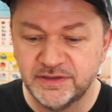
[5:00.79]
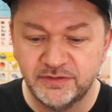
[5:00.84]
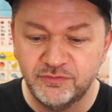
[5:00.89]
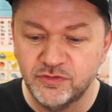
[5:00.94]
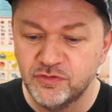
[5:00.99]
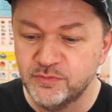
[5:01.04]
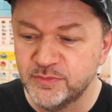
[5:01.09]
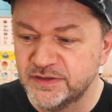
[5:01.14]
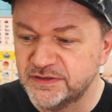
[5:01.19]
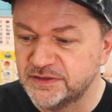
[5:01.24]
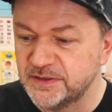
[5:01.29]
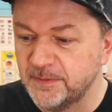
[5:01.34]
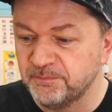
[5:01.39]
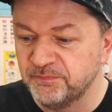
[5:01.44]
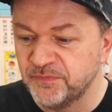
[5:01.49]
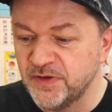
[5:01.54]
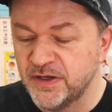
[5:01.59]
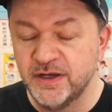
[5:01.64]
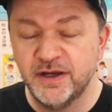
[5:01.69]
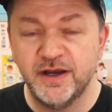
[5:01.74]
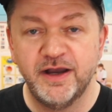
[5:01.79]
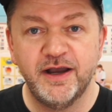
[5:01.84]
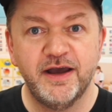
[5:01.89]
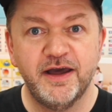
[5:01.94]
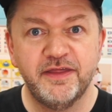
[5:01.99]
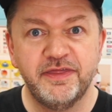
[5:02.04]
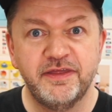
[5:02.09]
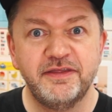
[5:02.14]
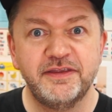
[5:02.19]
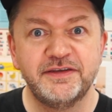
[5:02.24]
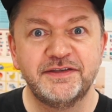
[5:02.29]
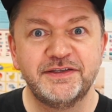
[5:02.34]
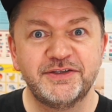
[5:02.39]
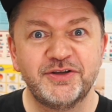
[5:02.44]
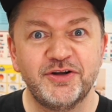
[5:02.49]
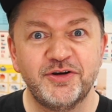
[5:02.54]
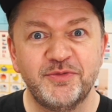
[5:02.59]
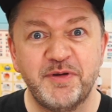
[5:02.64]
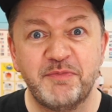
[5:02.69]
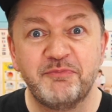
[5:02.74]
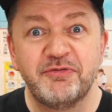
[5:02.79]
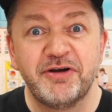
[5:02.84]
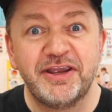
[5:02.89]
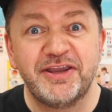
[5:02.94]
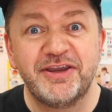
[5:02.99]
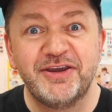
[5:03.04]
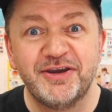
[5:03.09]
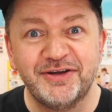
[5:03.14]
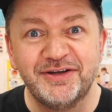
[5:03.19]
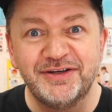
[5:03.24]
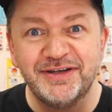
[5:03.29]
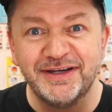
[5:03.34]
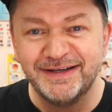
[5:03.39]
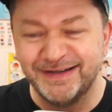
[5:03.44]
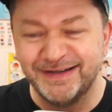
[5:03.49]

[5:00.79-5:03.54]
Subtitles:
aromas. I think this is going to be pretty good.